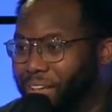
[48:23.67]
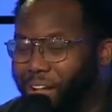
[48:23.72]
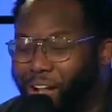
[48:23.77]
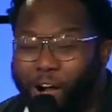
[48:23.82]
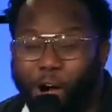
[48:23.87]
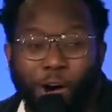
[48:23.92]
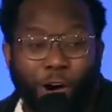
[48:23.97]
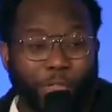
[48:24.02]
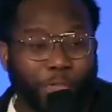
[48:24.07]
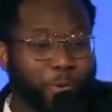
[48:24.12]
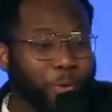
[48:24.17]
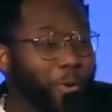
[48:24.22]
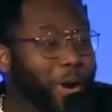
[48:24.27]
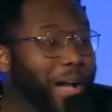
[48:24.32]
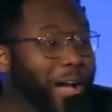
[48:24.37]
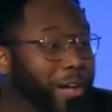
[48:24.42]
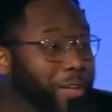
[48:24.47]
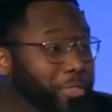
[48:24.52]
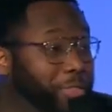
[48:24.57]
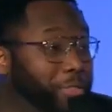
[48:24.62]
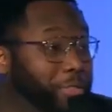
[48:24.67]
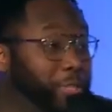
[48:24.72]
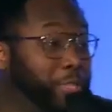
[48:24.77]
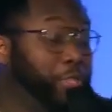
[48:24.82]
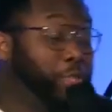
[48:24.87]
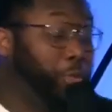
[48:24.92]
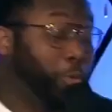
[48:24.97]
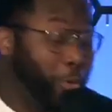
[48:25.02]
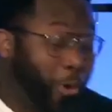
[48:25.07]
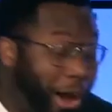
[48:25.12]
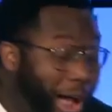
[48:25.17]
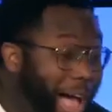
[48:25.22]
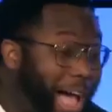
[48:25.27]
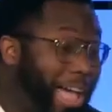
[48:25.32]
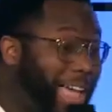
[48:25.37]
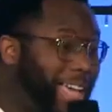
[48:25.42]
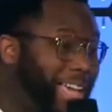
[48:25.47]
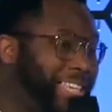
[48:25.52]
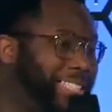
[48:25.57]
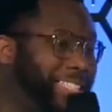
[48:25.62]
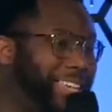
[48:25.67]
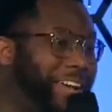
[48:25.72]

all the while dry as